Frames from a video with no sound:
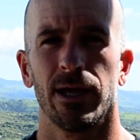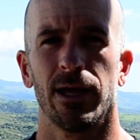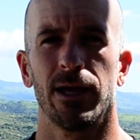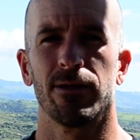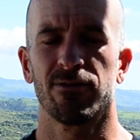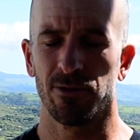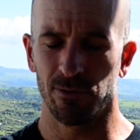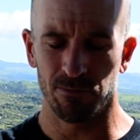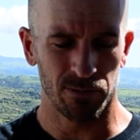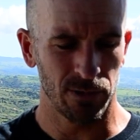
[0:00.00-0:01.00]
And so
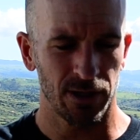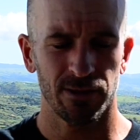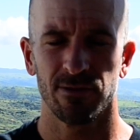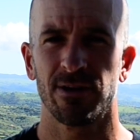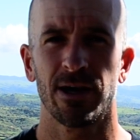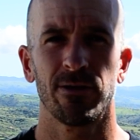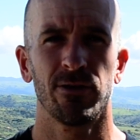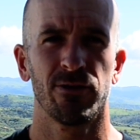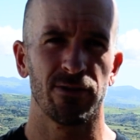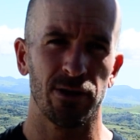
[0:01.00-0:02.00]
you hit those
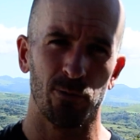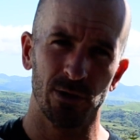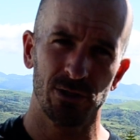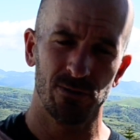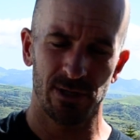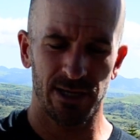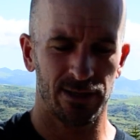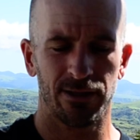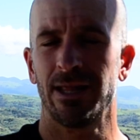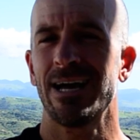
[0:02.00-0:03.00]
downhills, and then once you take
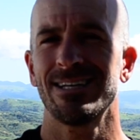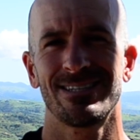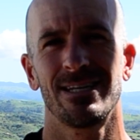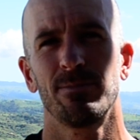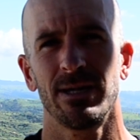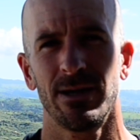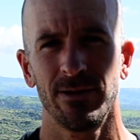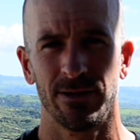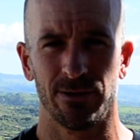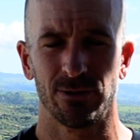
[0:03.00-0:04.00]
the last steep
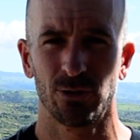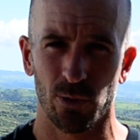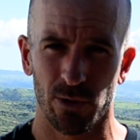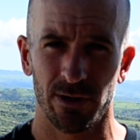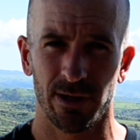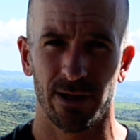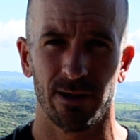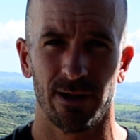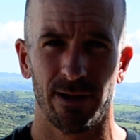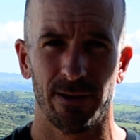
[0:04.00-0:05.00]
downhill toward
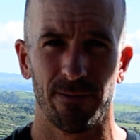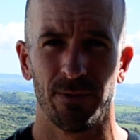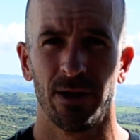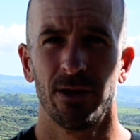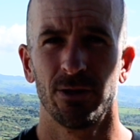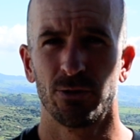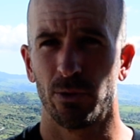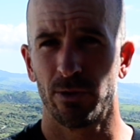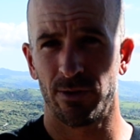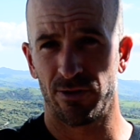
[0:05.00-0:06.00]

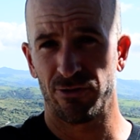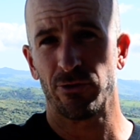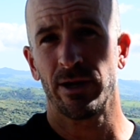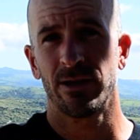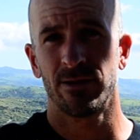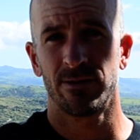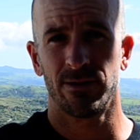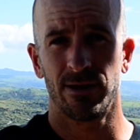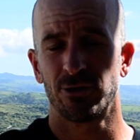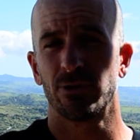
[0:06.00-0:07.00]
the Strand
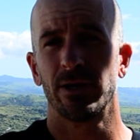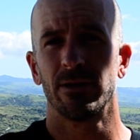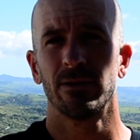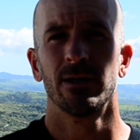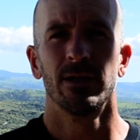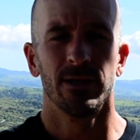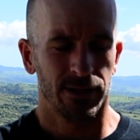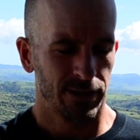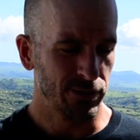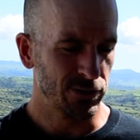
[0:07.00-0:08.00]
Trail,
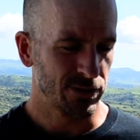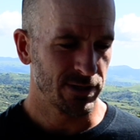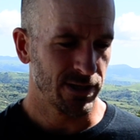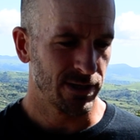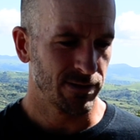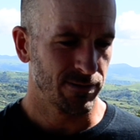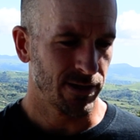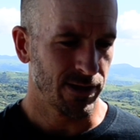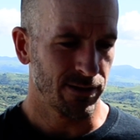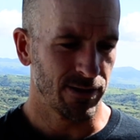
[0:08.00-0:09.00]
you just
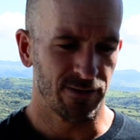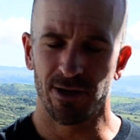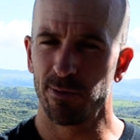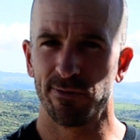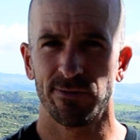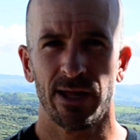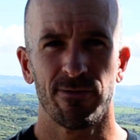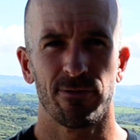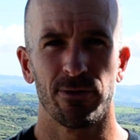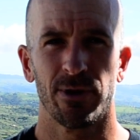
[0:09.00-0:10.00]
it's going to be
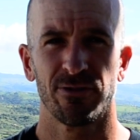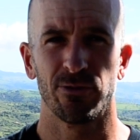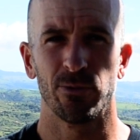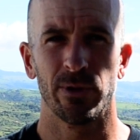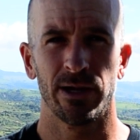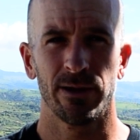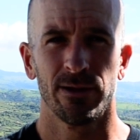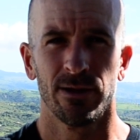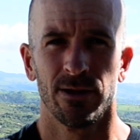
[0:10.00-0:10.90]
flat for the rest of the way.